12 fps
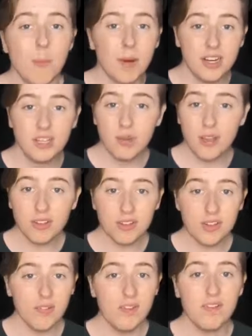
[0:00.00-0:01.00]
But in
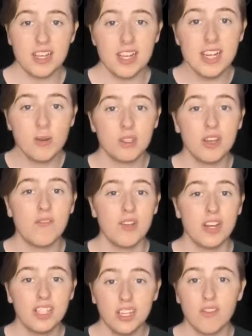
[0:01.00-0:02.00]
2015, he was
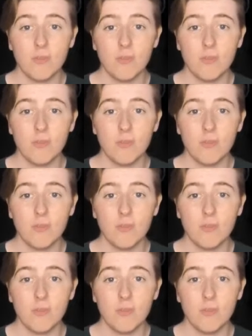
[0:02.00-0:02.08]
convicted of